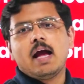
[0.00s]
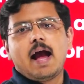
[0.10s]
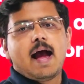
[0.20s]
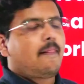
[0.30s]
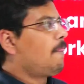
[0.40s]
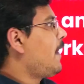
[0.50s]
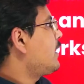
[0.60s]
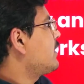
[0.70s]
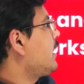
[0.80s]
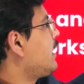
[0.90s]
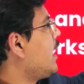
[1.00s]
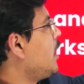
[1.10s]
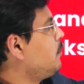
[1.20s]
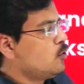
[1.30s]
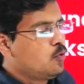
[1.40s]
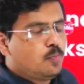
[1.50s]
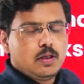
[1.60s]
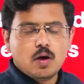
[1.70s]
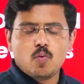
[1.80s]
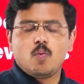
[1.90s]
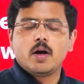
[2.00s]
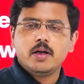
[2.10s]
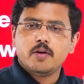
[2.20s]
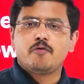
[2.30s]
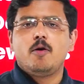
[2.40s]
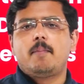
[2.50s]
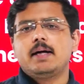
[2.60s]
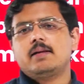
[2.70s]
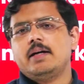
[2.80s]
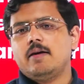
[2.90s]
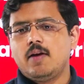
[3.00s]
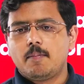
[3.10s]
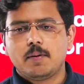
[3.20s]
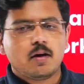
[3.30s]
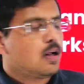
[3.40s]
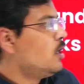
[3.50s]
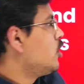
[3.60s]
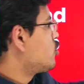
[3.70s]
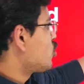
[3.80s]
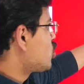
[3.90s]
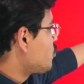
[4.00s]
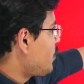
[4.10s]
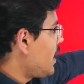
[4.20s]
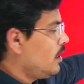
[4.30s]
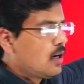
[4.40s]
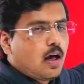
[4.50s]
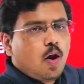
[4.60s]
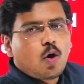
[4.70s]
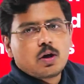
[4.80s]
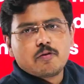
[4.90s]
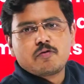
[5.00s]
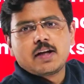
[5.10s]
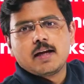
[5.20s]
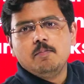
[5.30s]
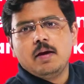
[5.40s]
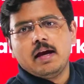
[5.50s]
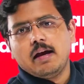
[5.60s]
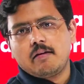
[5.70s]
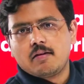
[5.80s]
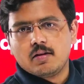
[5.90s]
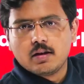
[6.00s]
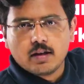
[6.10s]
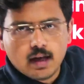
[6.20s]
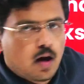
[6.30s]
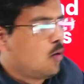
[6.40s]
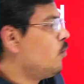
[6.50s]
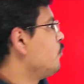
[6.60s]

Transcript: and that can help you be a wonderful Python developer. So spend a lot of time here. Now,